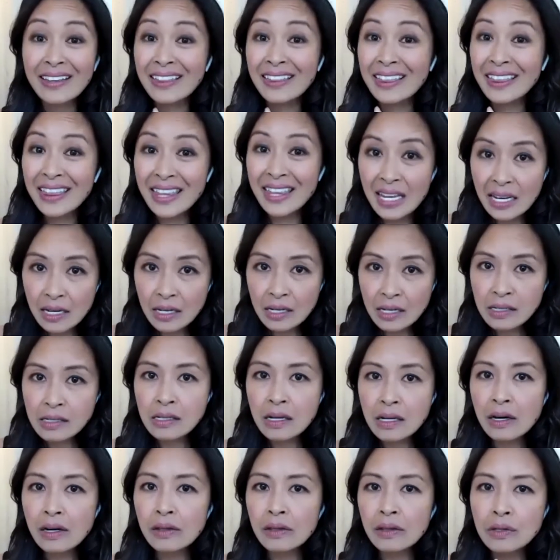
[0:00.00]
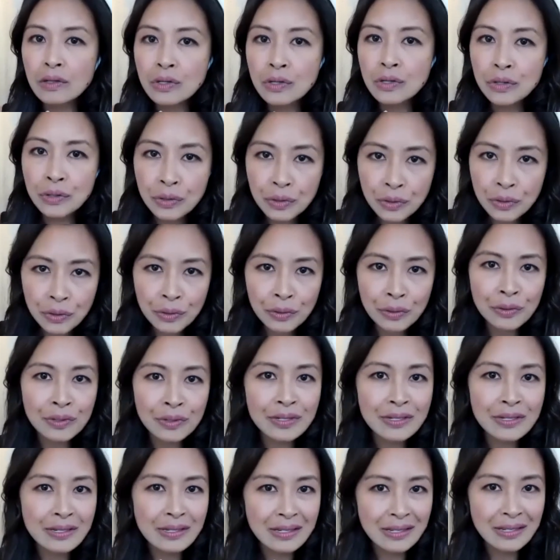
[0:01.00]
These are the true
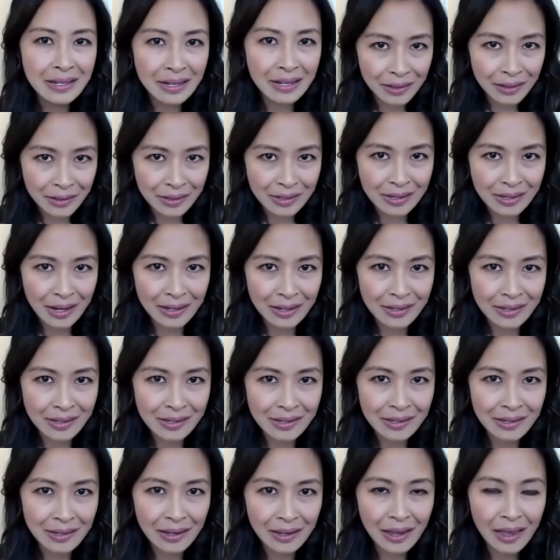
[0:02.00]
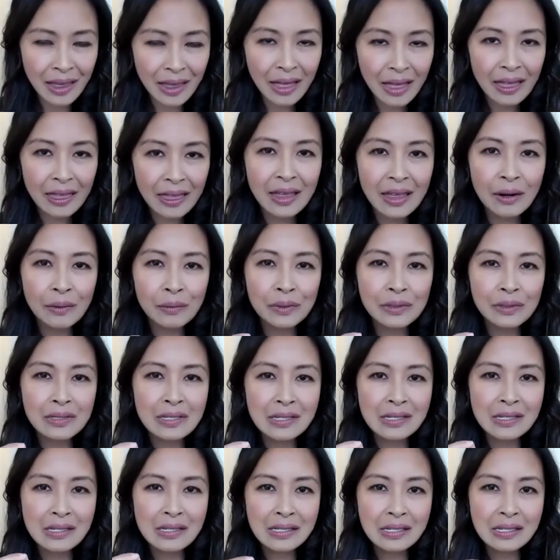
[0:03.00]
skill sets that will
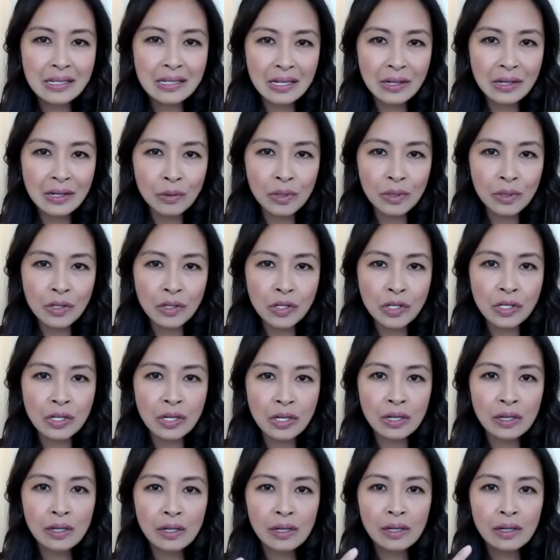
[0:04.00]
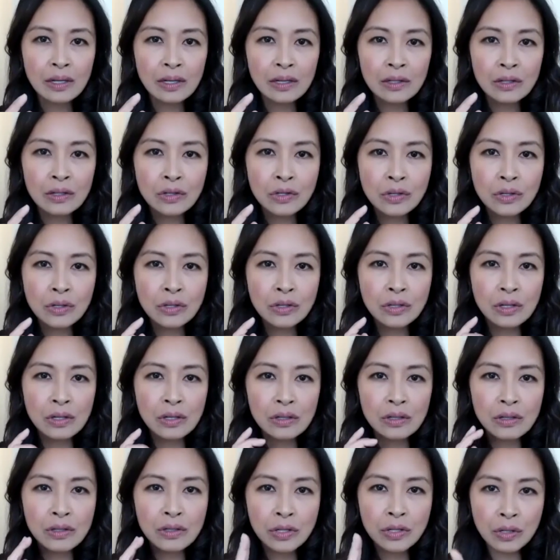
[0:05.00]
distinguish
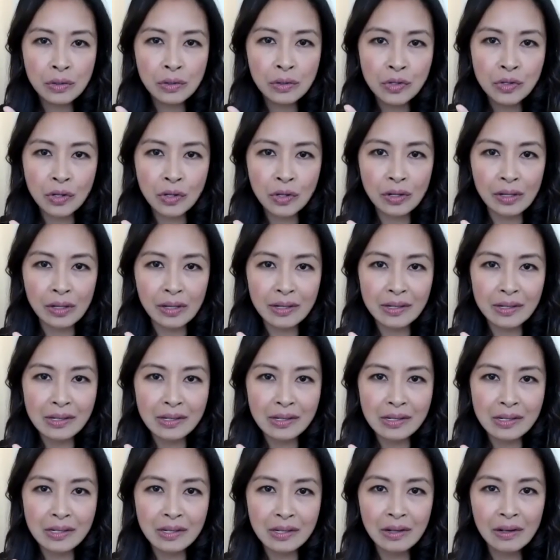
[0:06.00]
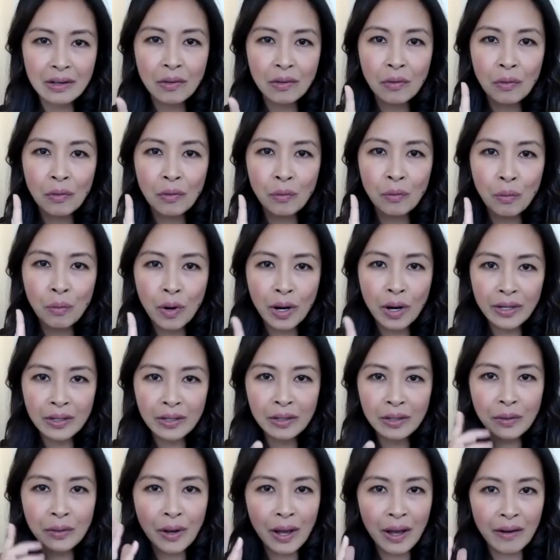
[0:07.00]
two journalists, one
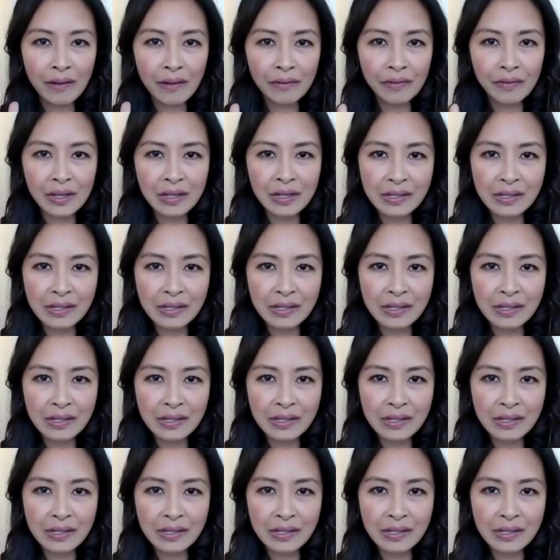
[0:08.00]
who have these